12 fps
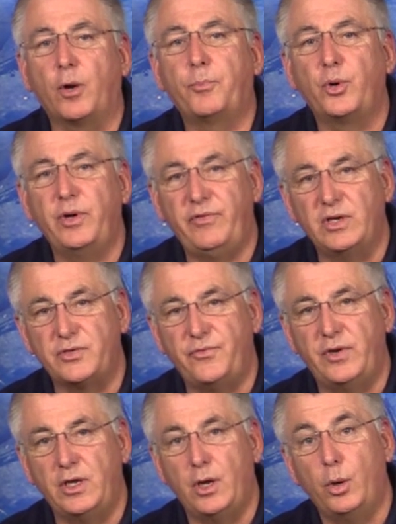our previous
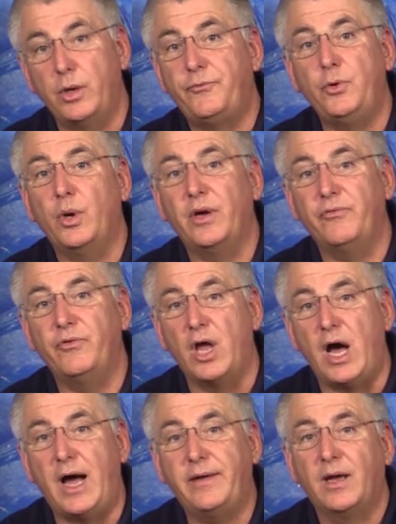video. If you have
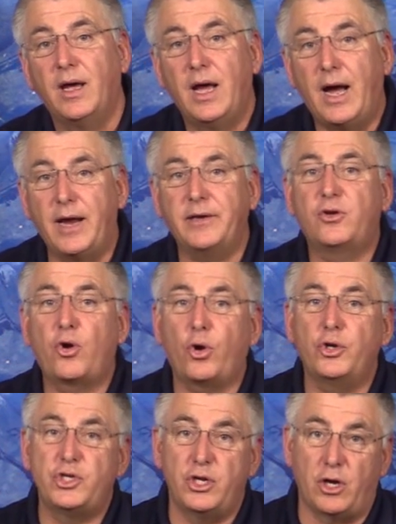not, I
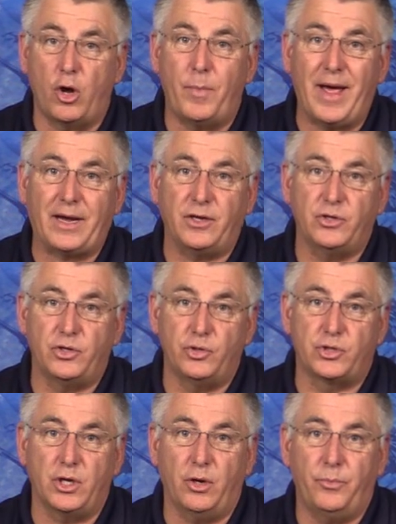encourage you to go back and
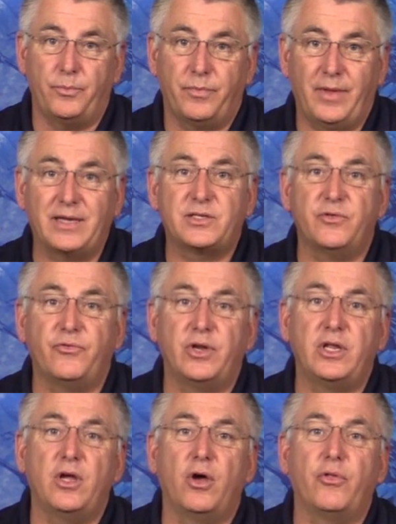do so. That's the
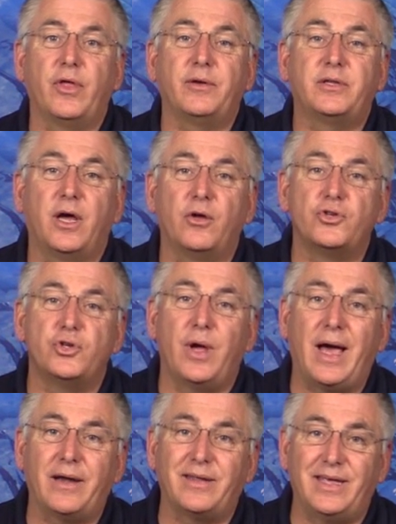video that tells you
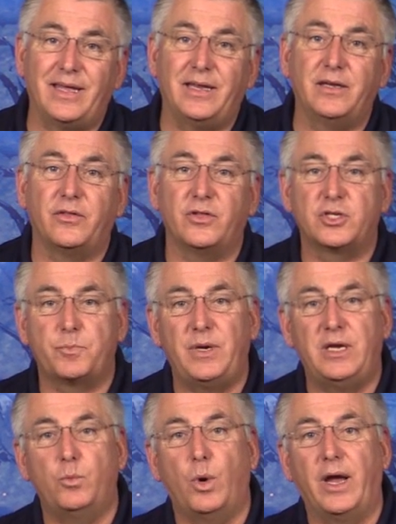how to get into the
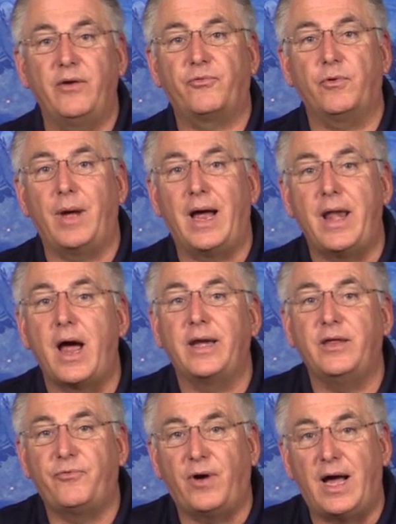Speedway from
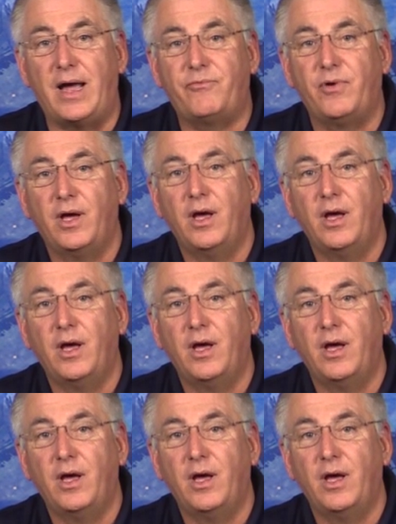I-95